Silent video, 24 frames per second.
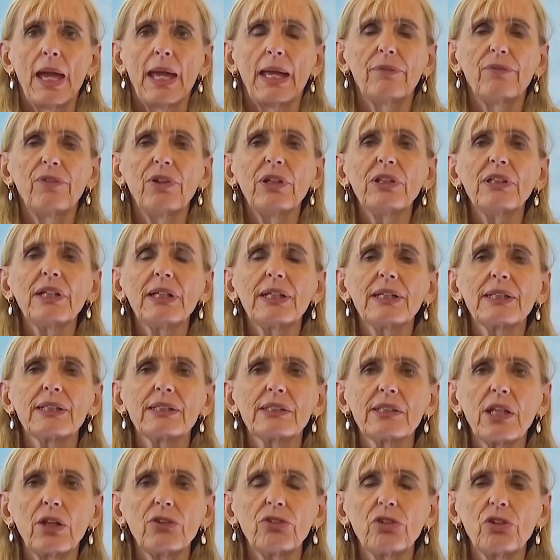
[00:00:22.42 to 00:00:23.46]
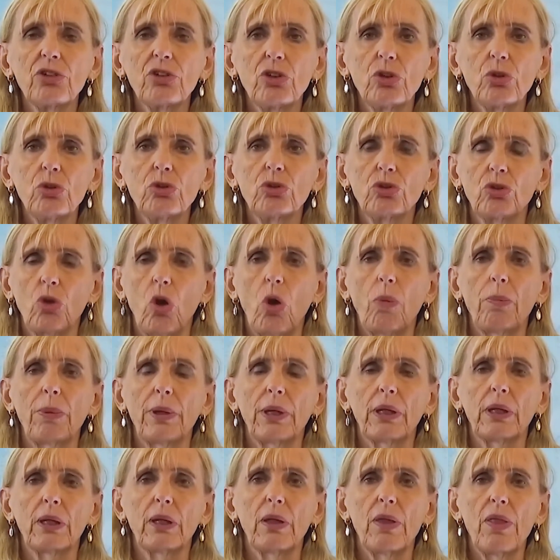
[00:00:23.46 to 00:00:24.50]
It feels like it's such a huge
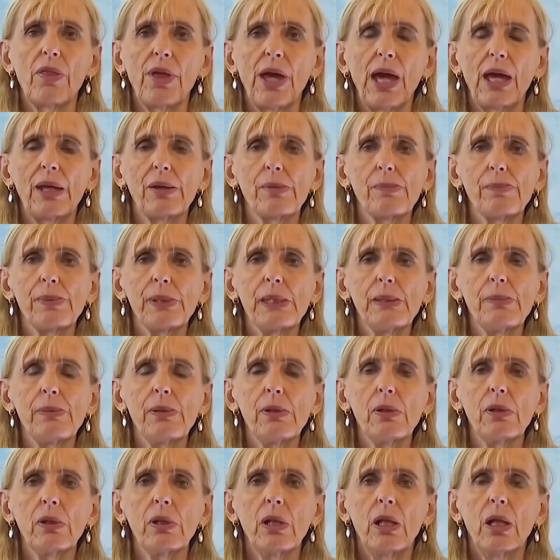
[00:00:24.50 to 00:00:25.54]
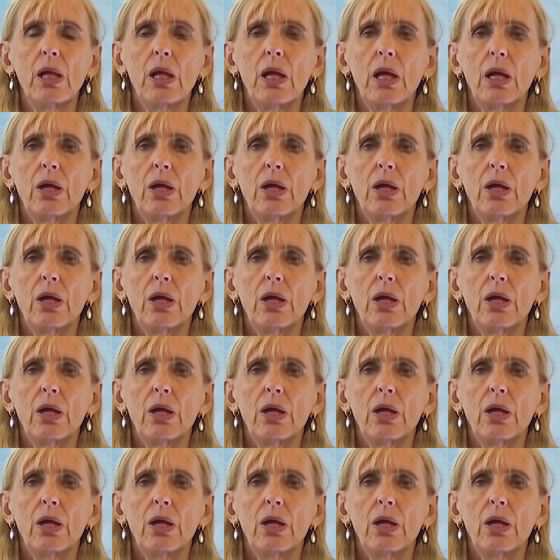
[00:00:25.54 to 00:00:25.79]
topic that people